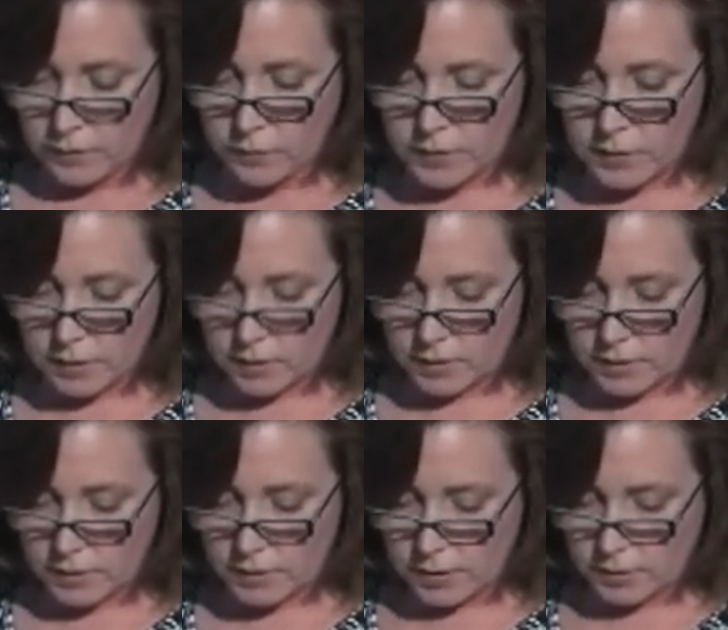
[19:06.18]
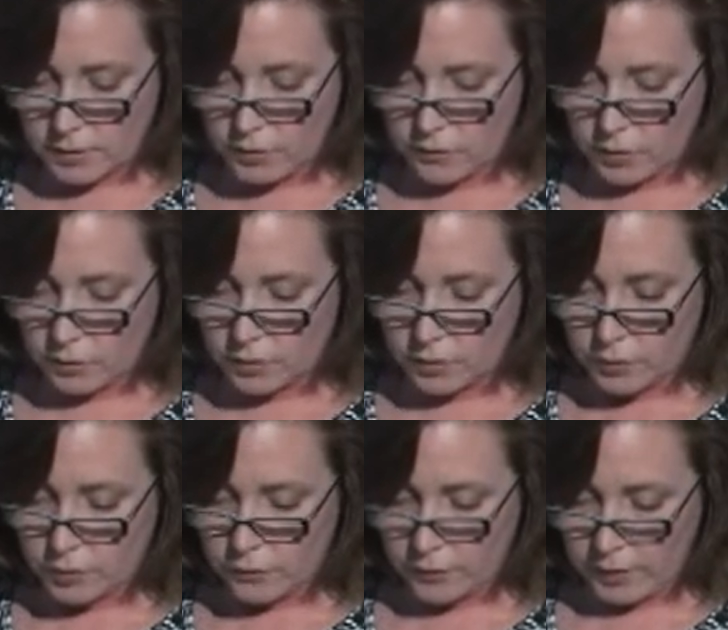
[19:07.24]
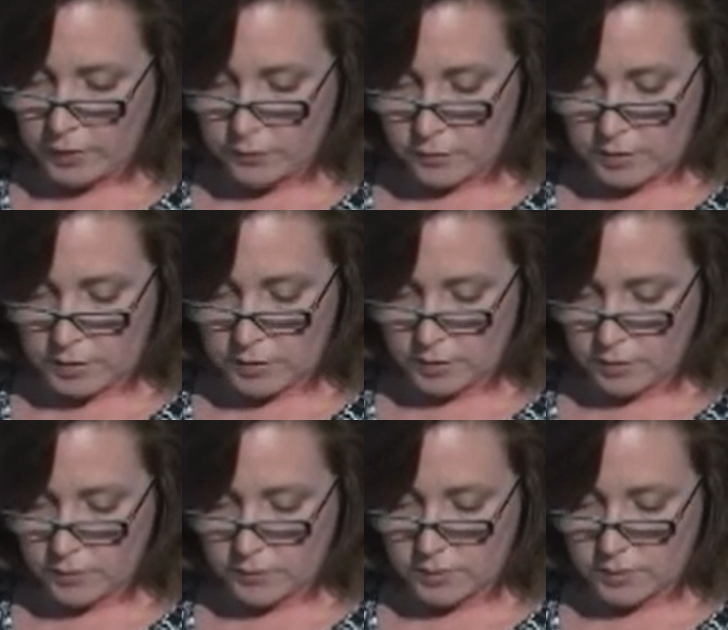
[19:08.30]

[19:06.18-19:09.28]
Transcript: Visiting artist Douglas Volk, a good friend of Missus Sloane,